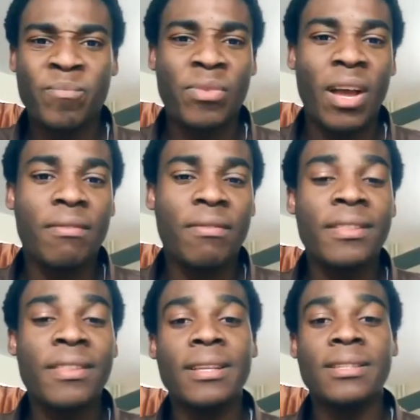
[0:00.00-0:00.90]
I think
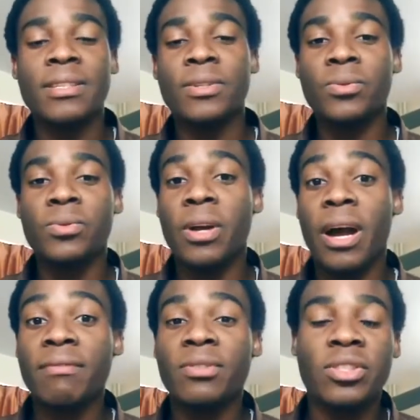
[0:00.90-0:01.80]
that you
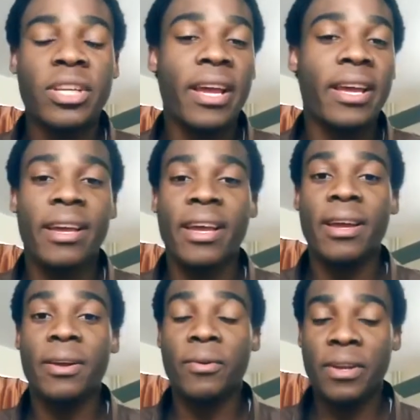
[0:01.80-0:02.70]
have to take a
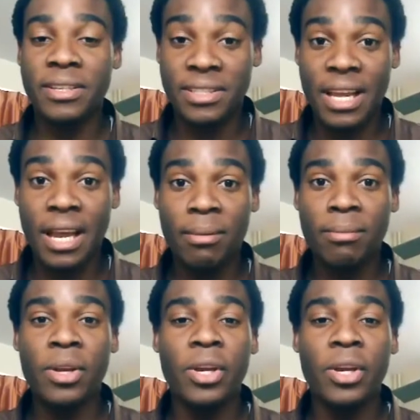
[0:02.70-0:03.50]
great time